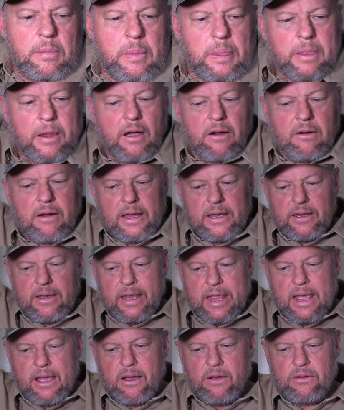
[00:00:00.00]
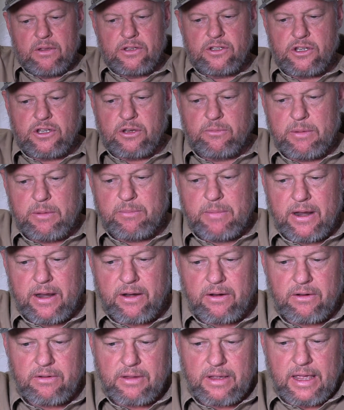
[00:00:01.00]
All right, now it should be better.
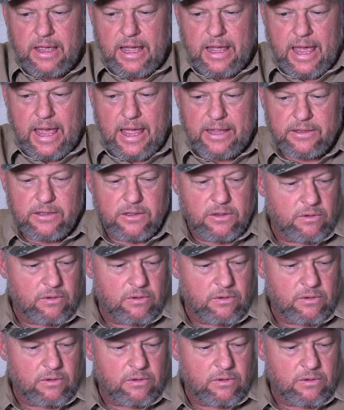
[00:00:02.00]
I had to do a